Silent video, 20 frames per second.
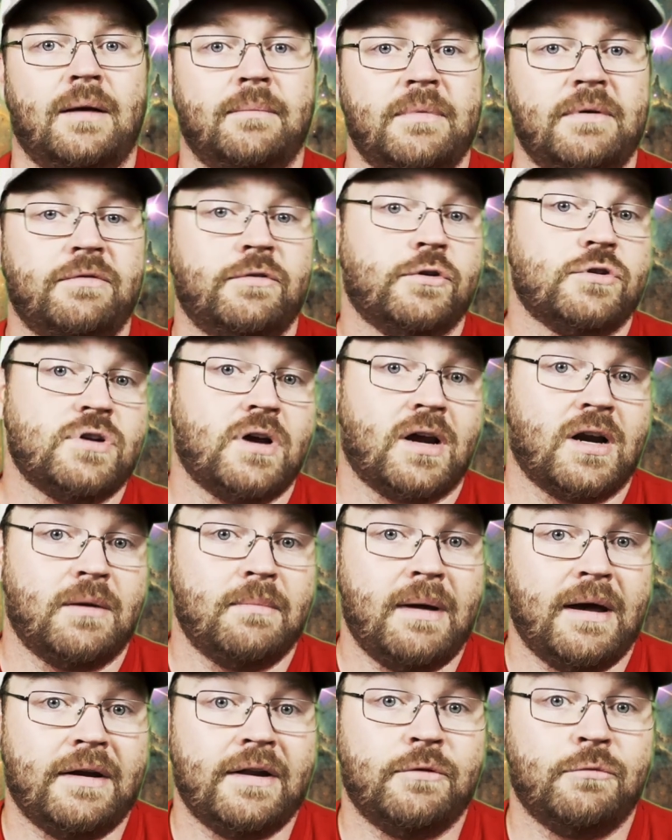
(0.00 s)
if you're talking
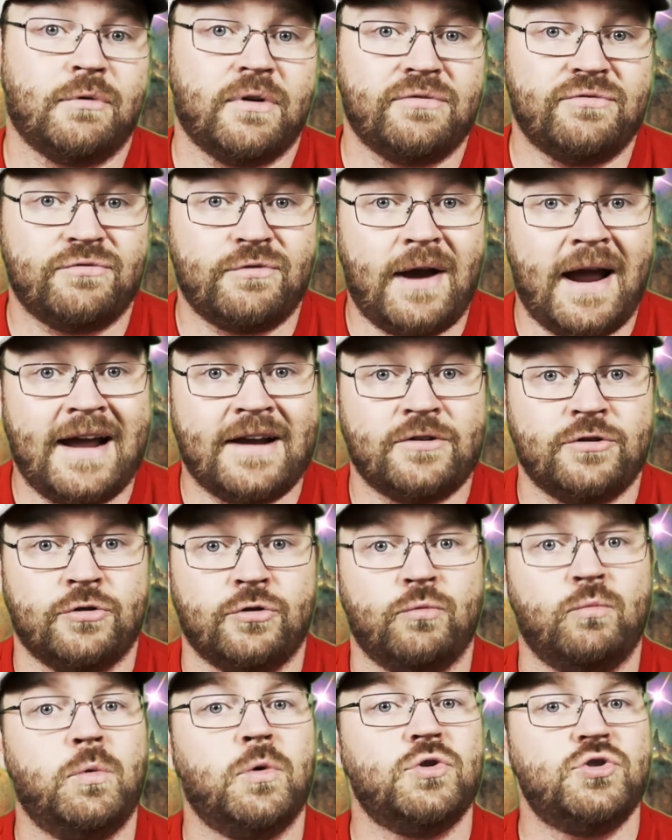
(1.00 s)
about a
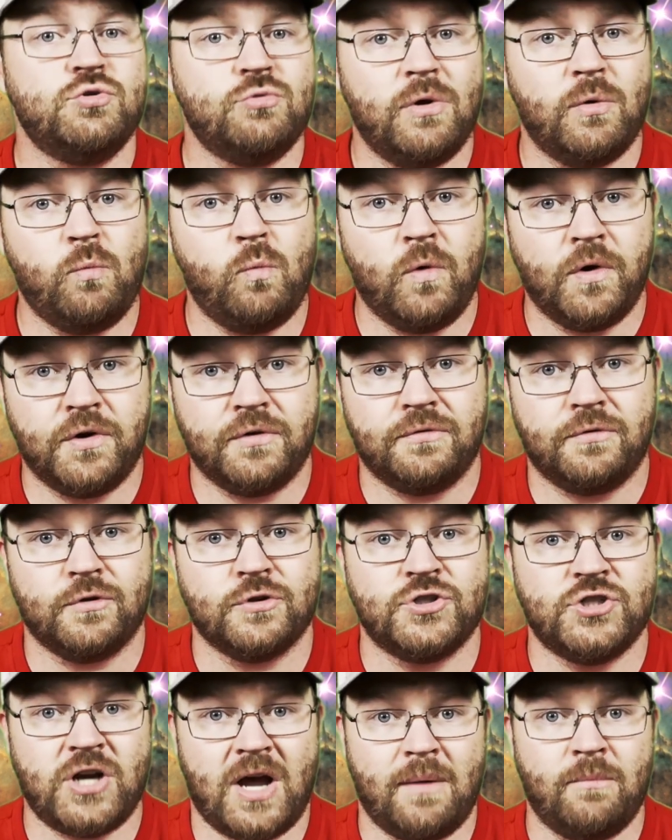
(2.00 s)
refractor, will do a
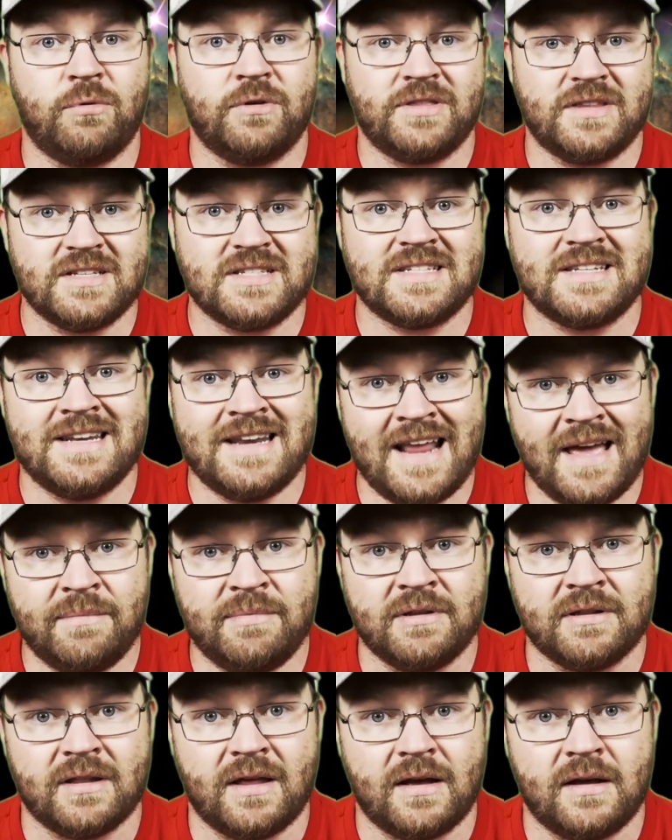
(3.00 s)
wonderful job with this
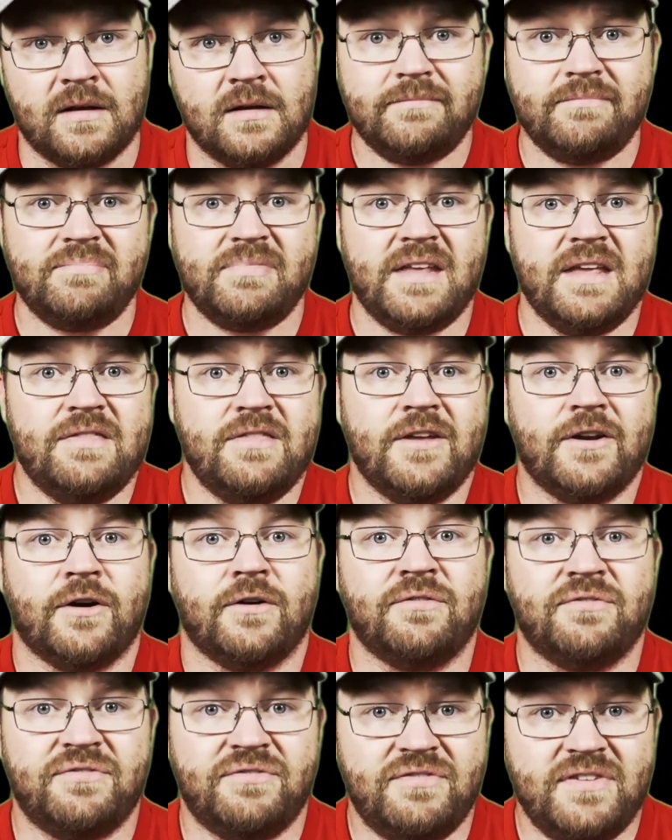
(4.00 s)
nebula. And then
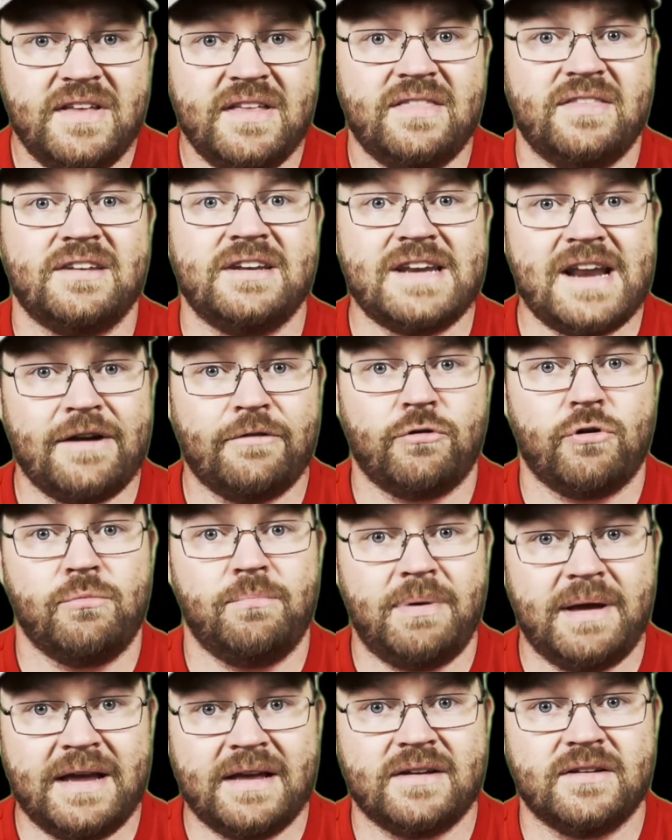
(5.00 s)
our fifth
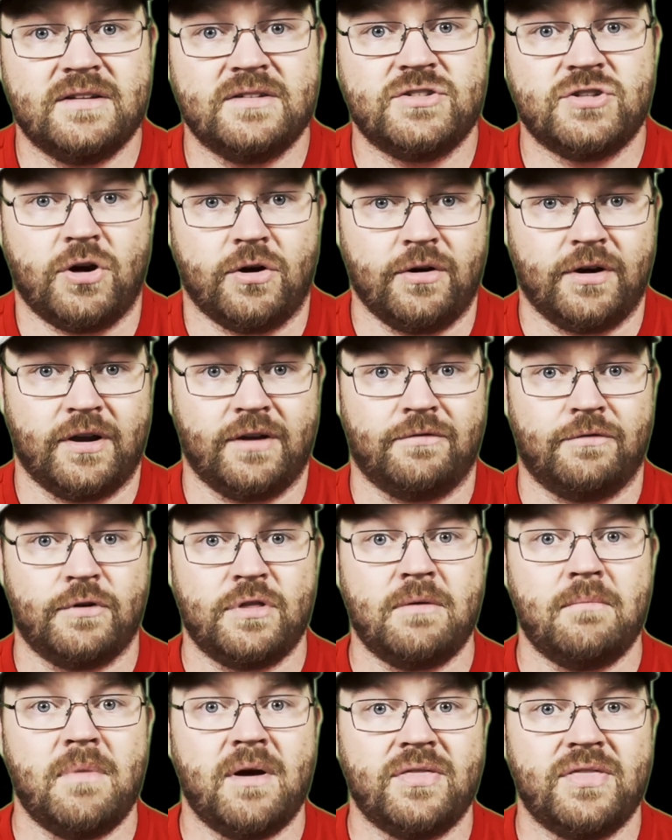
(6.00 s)
narrowband target for
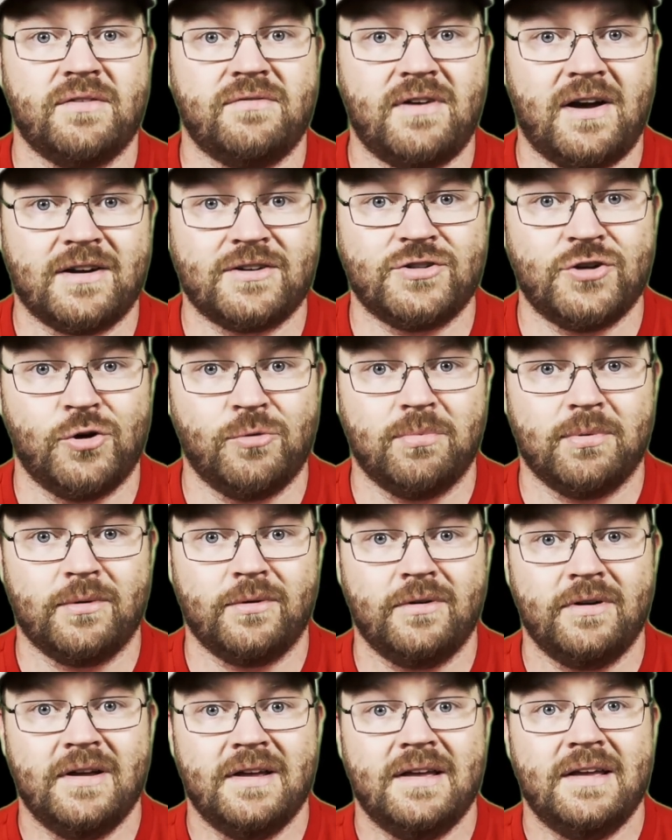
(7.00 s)
the month of
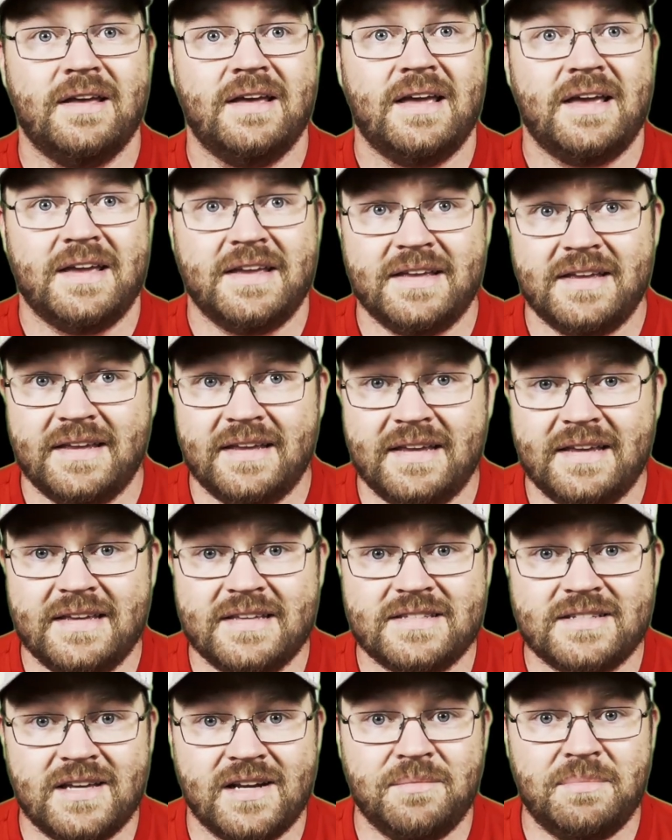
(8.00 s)
October
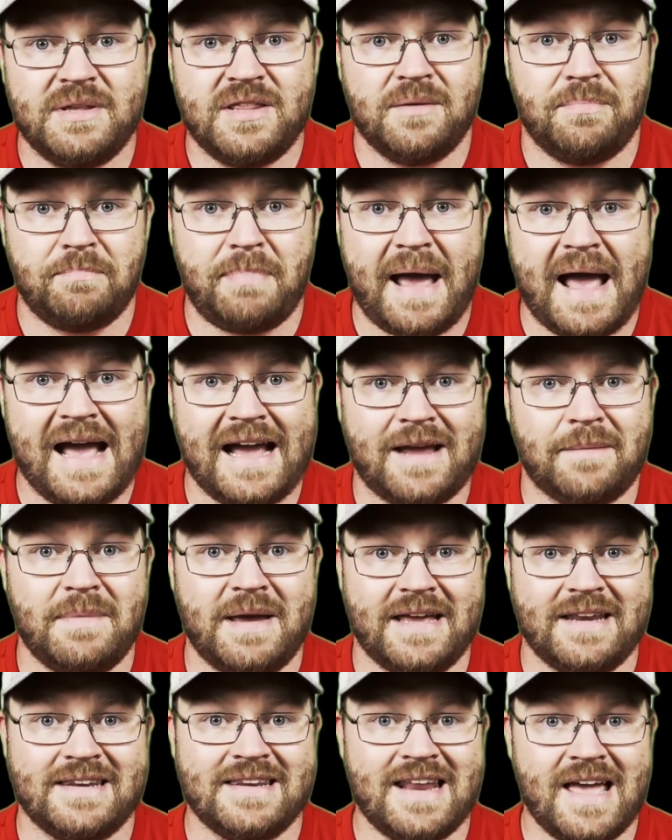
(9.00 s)
is going to be the
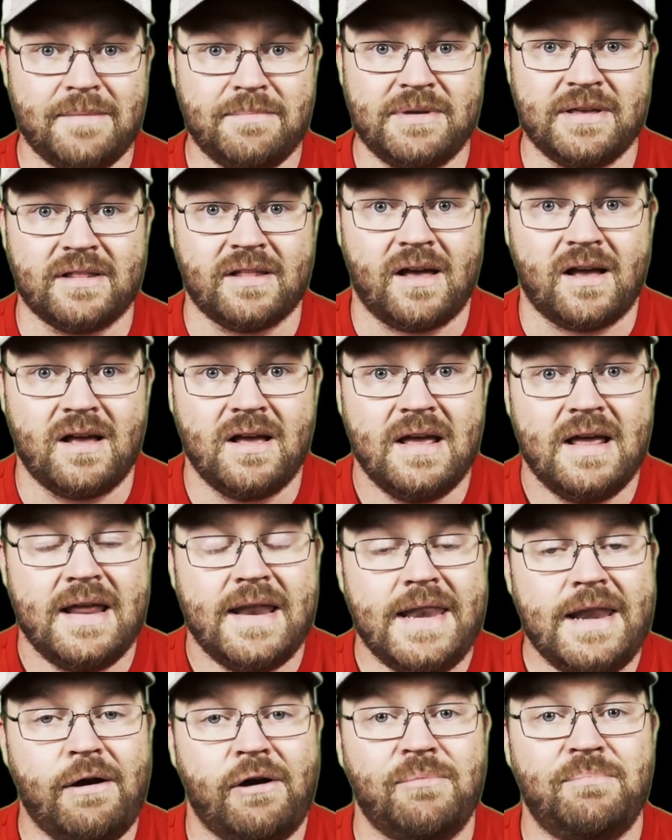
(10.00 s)
Pacman Nebula.
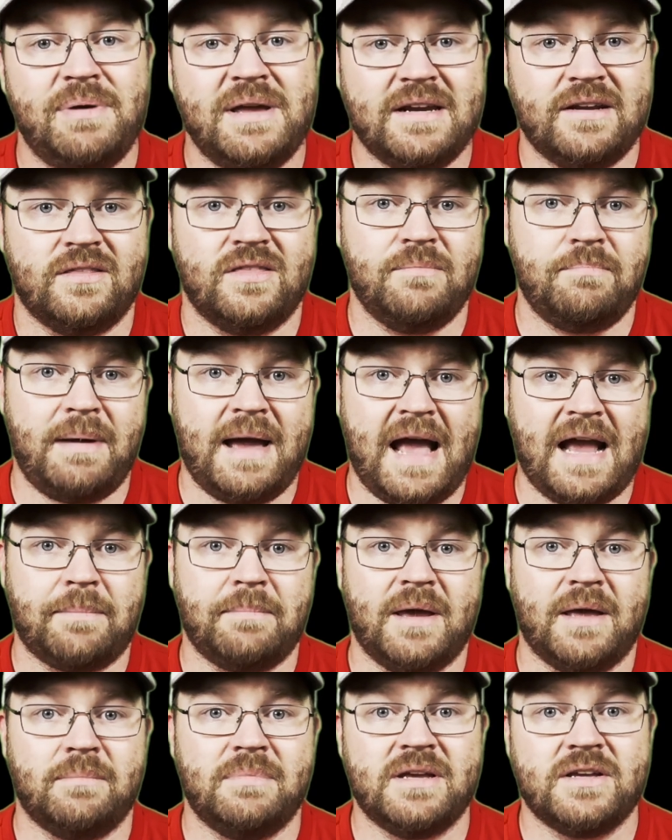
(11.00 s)
Now, I picked the
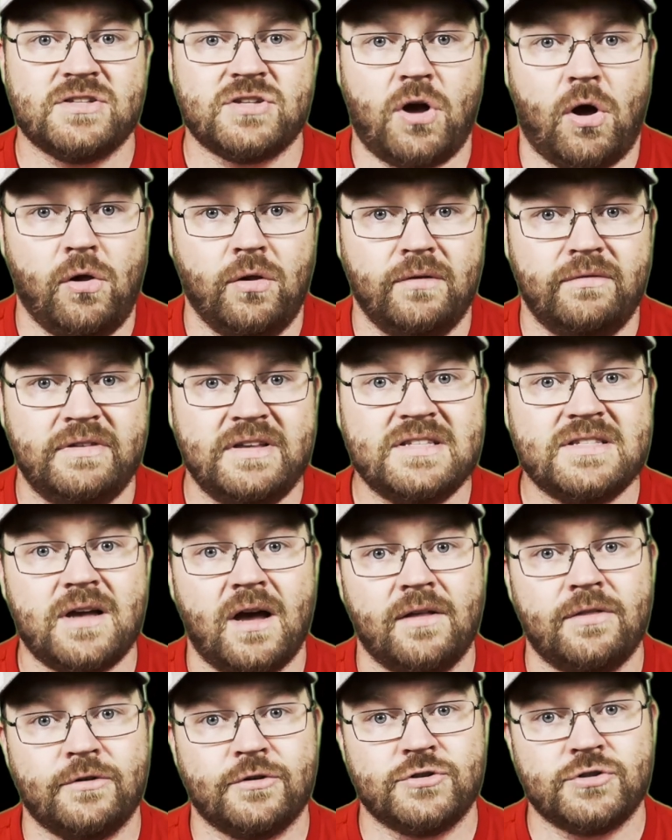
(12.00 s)
Pacman because all of these other